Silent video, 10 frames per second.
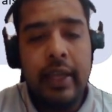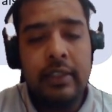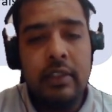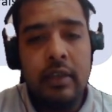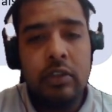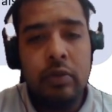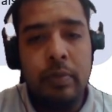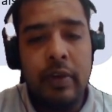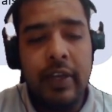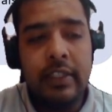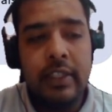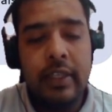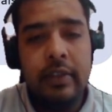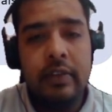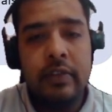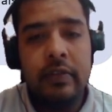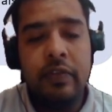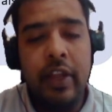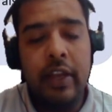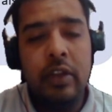as the supervisory
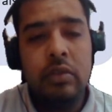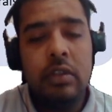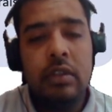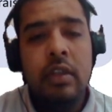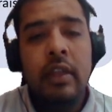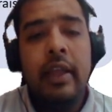values